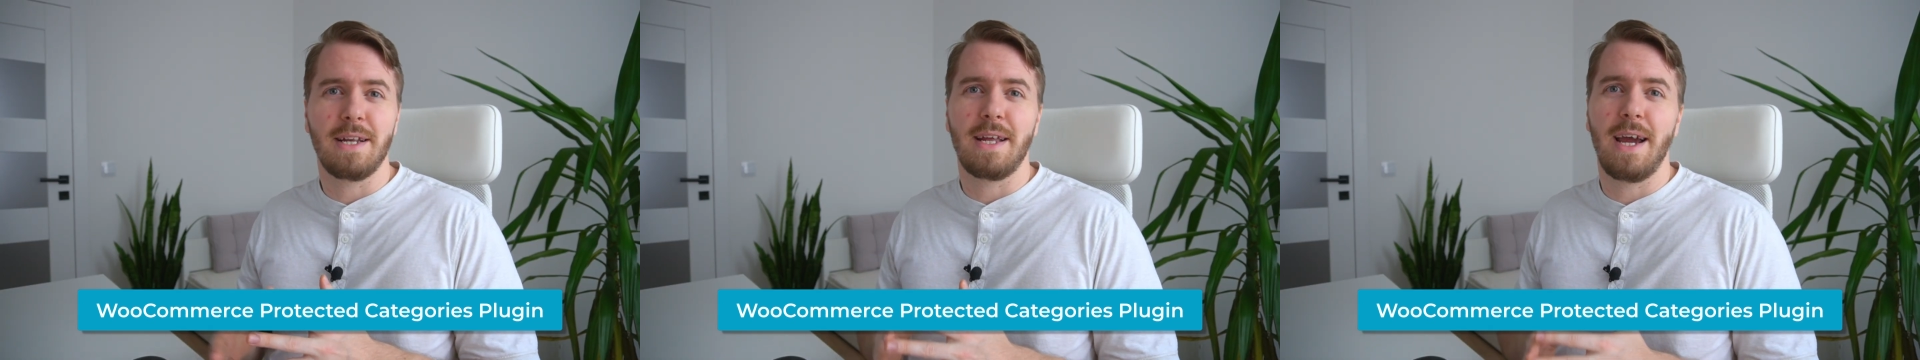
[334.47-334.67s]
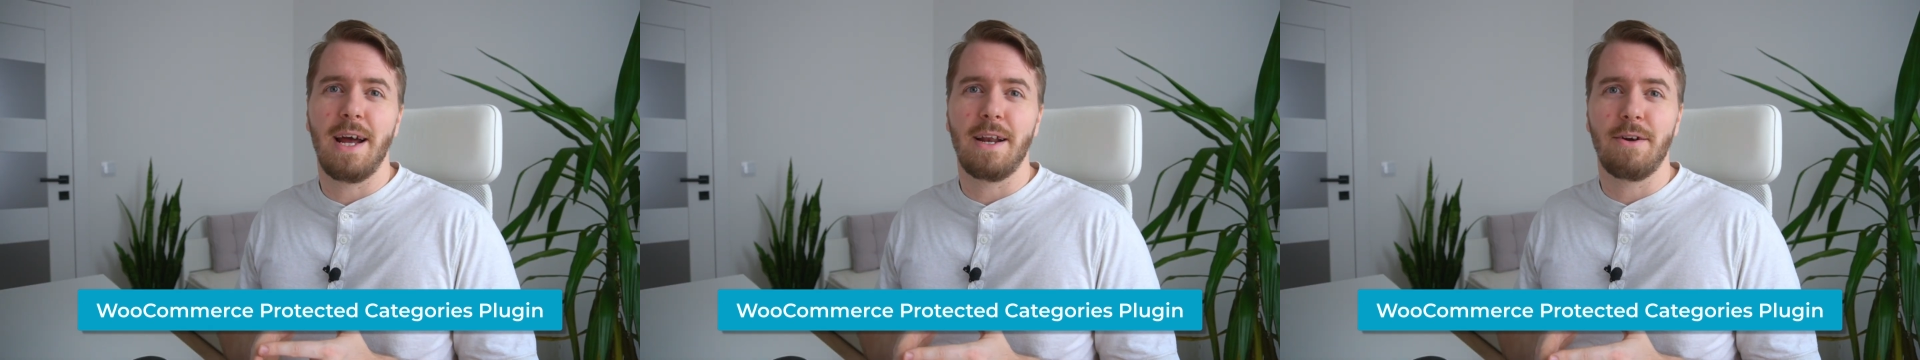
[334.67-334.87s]

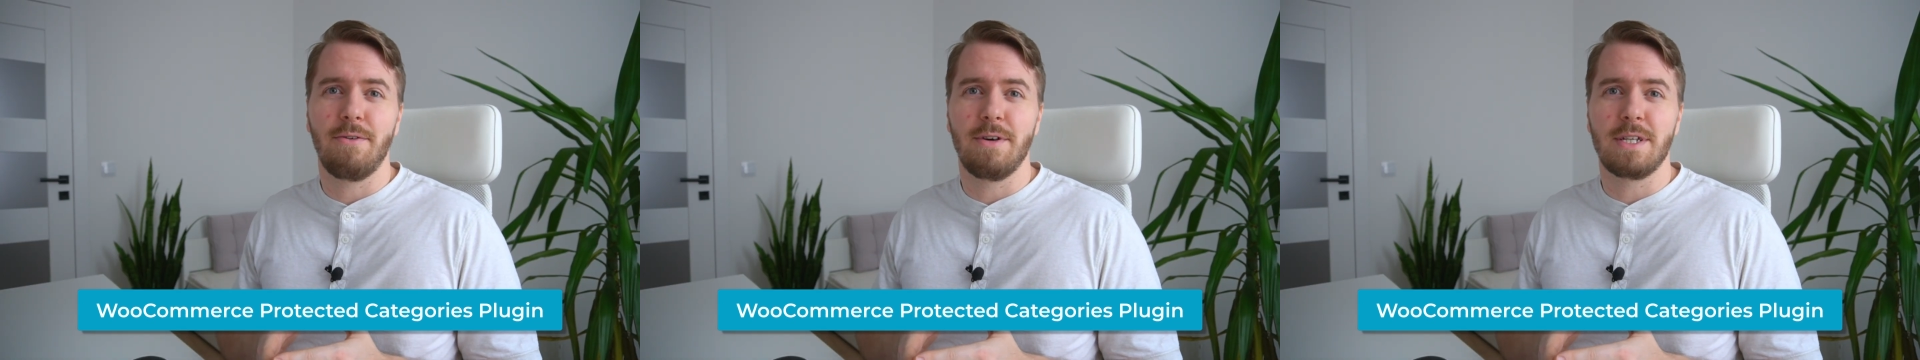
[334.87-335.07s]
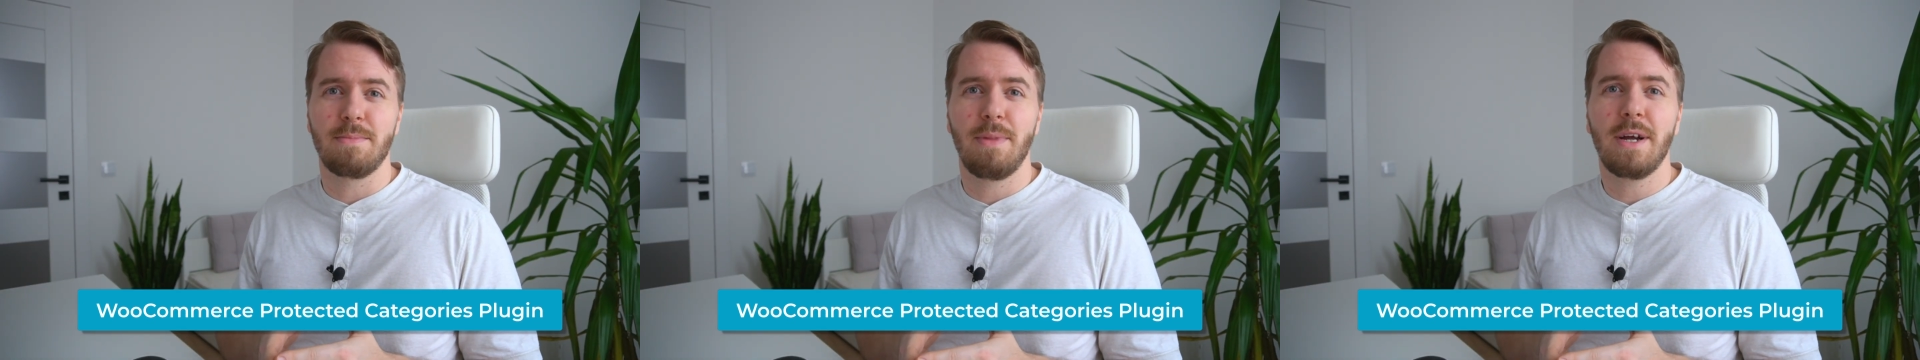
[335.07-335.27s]

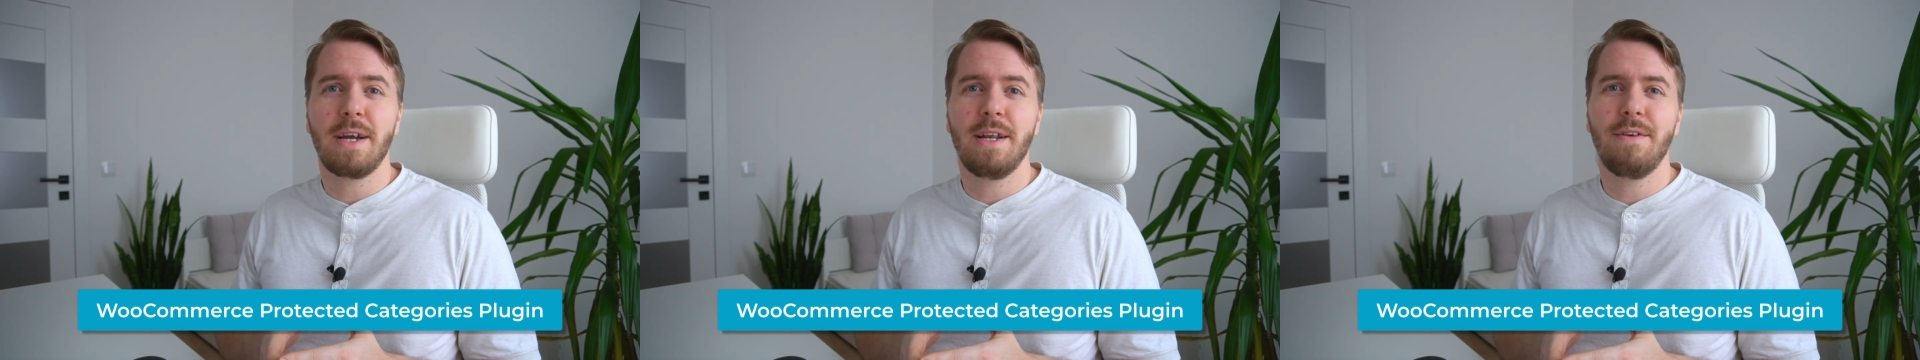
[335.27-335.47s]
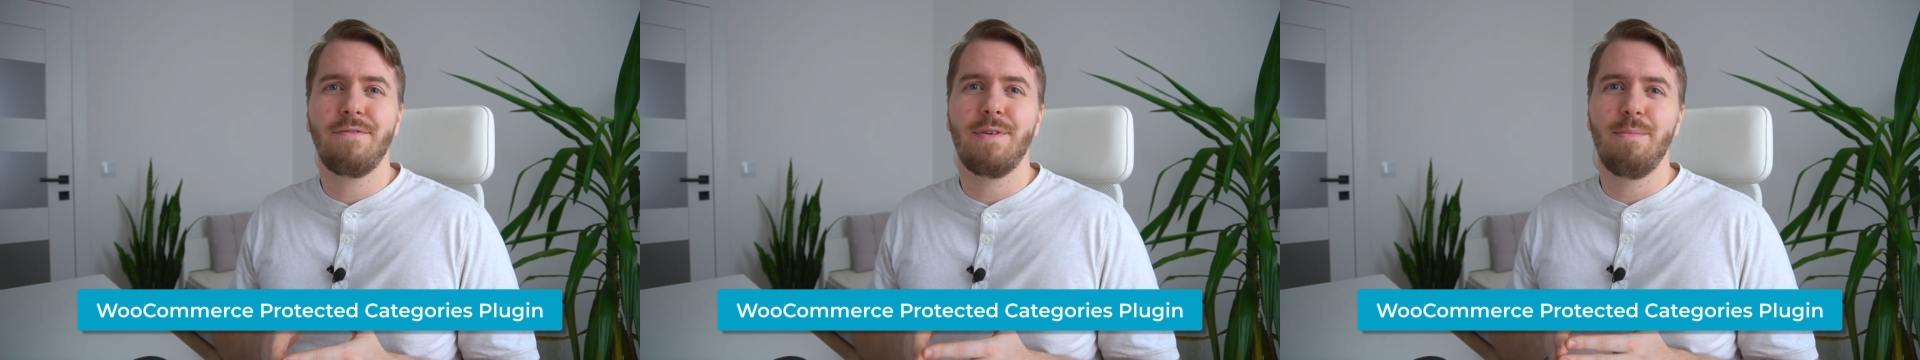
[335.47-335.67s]
Categories
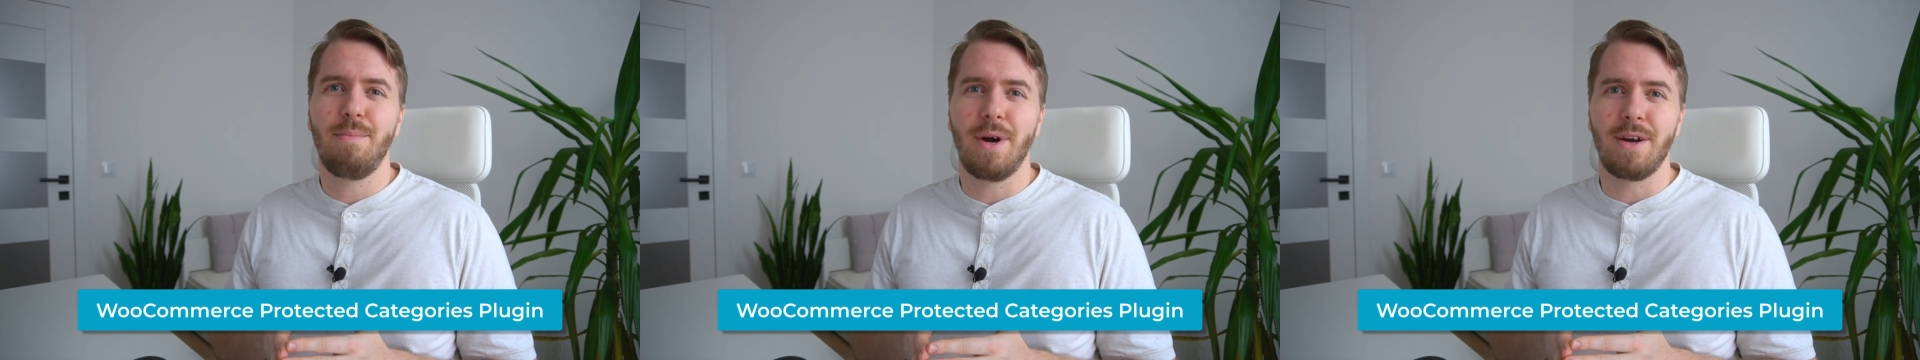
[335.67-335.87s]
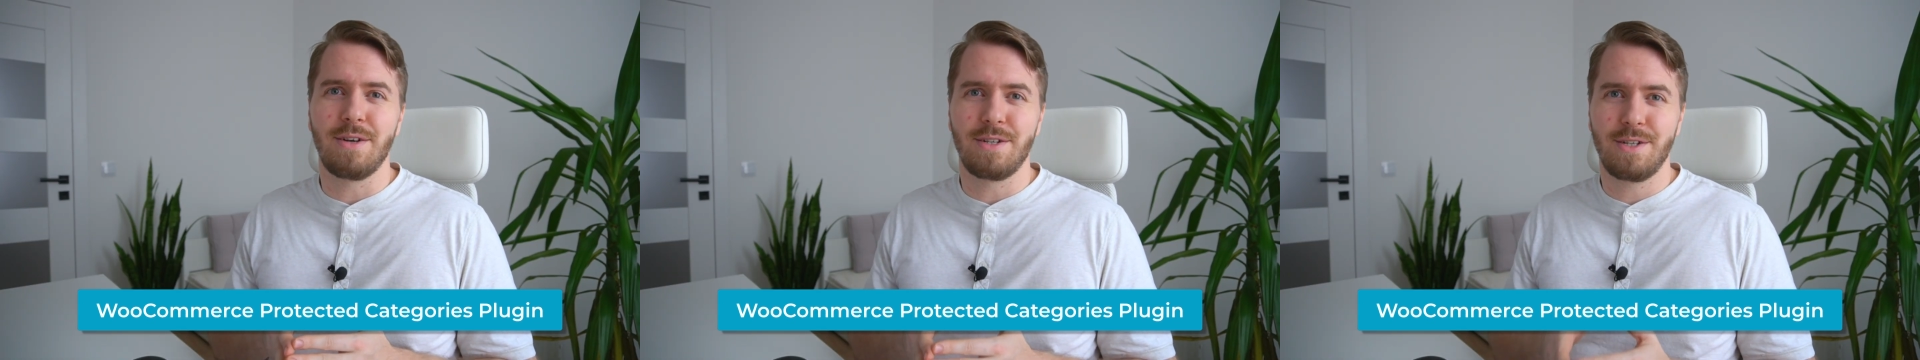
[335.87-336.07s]
plugin from
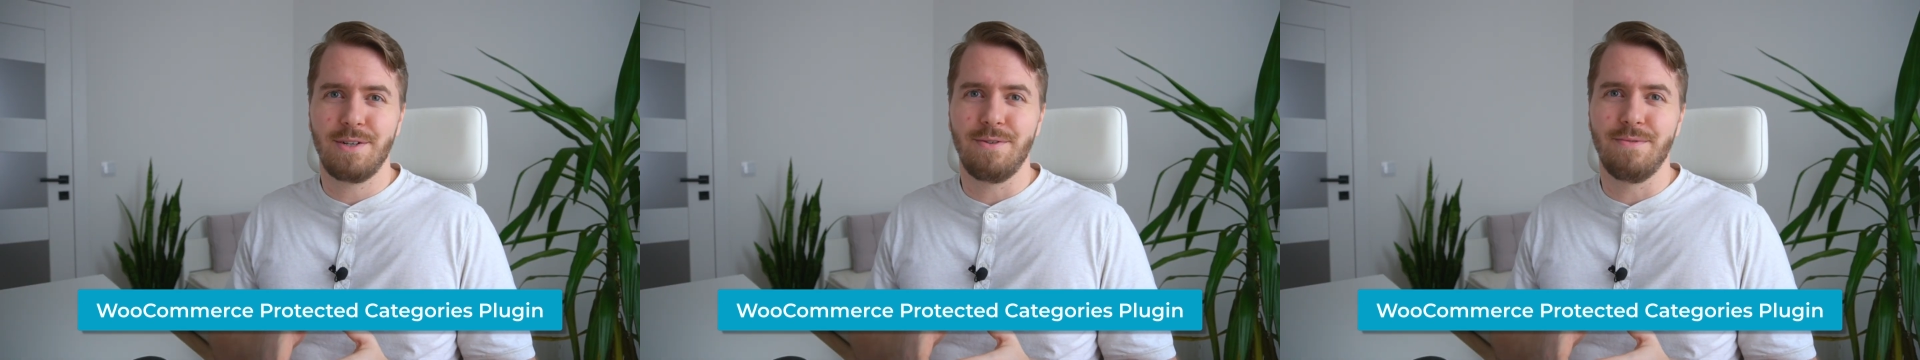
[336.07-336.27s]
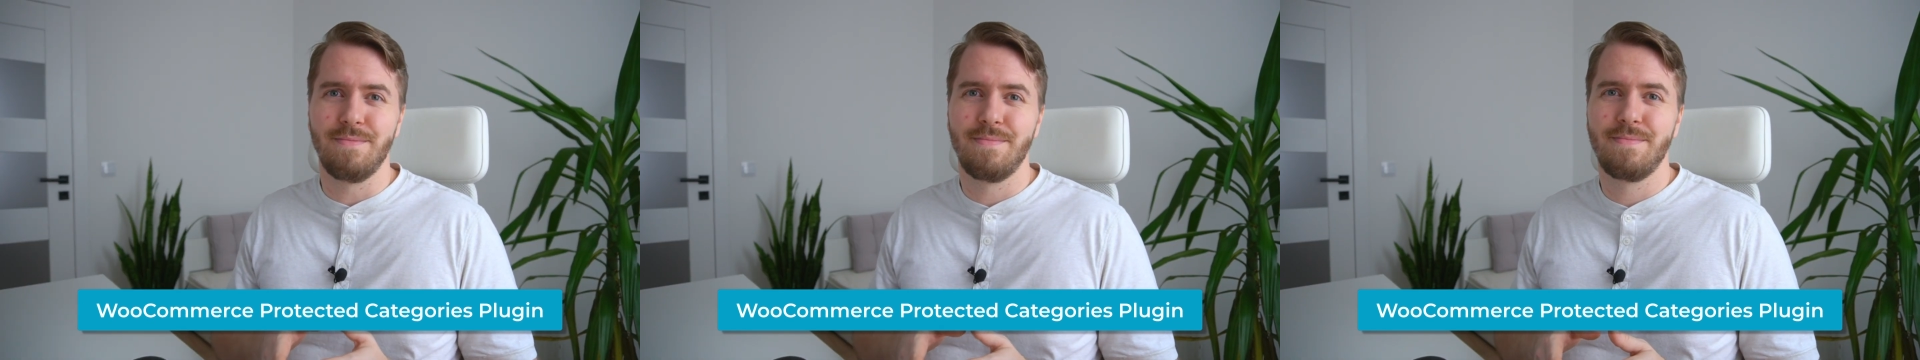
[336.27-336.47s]
Barn
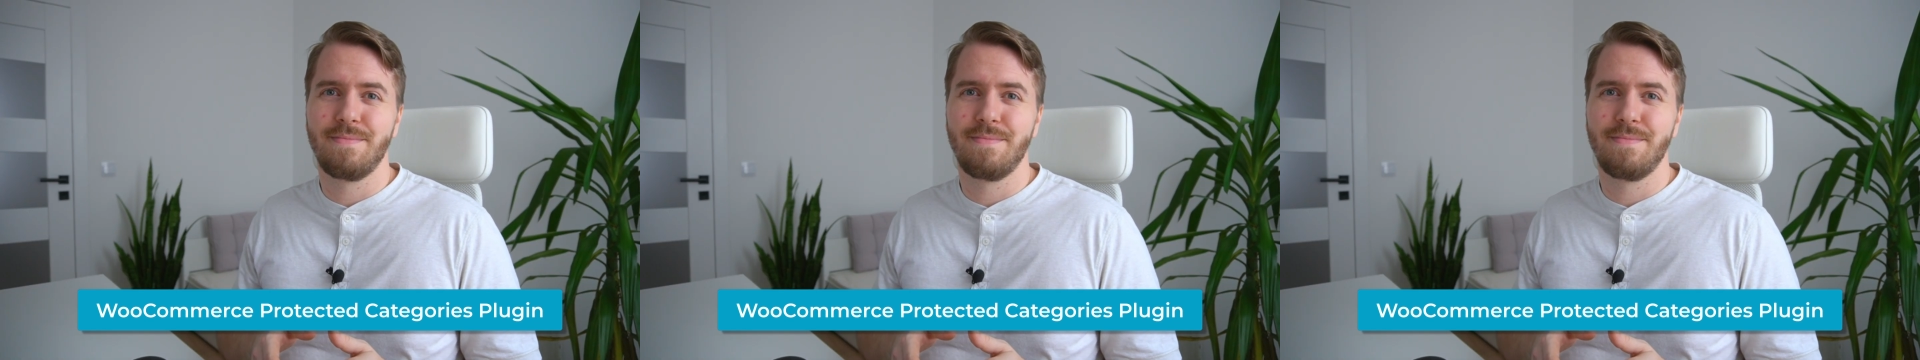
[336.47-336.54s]
2.